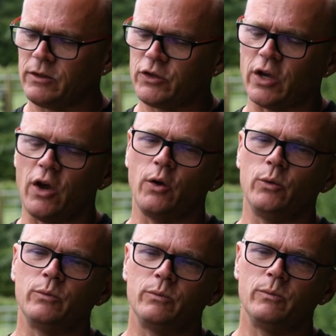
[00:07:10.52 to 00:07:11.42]

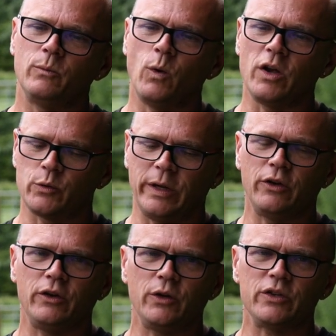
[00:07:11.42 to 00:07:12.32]
So whilst we
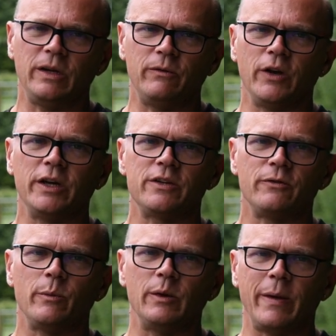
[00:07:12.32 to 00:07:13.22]
could use an inverter
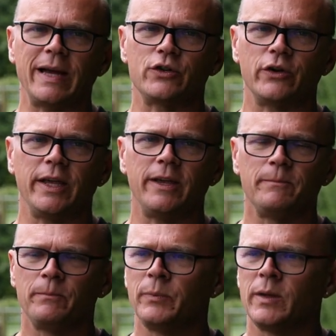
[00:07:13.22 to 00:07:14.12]
from the battery
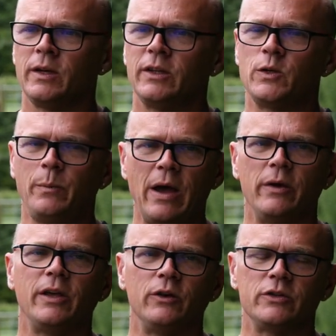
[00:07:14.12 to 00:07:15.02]
to power
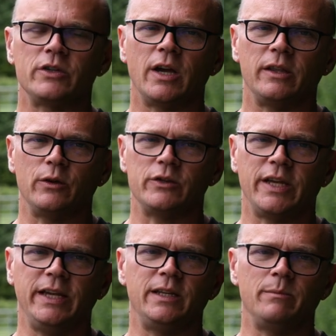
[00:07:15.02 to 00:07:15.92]
those
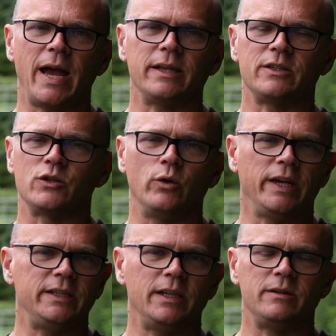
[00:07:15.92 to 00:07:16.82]
heated mats or
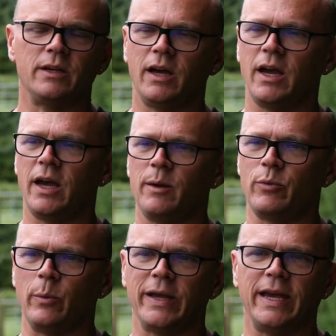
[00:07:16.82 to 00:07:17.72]
heated
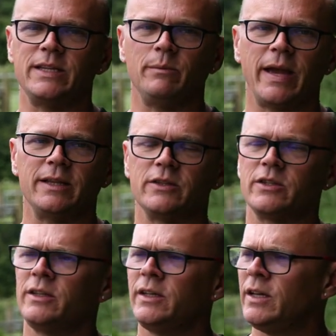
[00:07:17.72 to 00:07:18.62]
propagating beds,
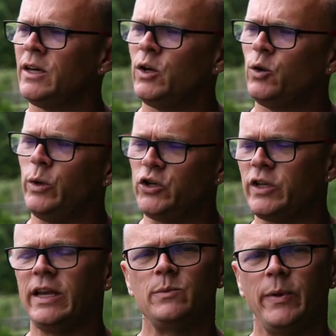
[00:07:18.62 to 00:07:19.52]
we just
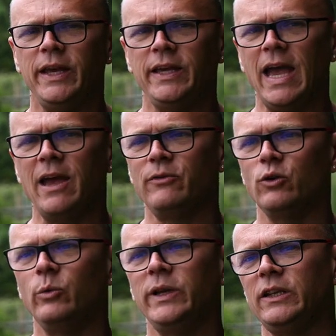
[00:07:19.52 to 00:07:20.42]
need to be
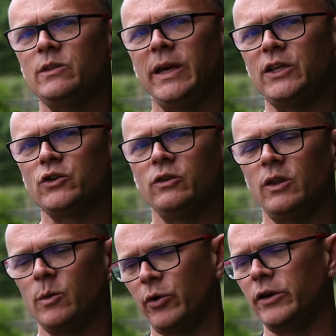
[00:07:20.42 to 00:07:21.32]
careful. We need to make sure
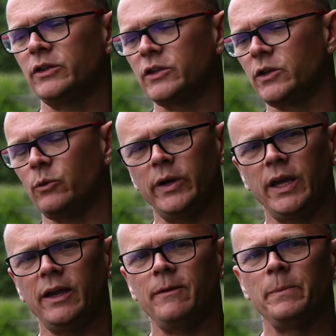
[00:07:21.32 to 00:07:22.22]
that the products that
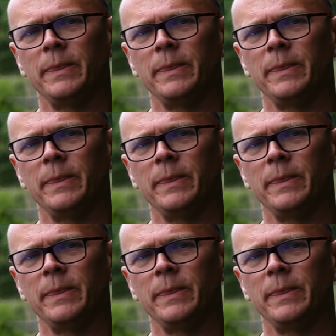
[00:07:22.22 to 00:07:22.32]
we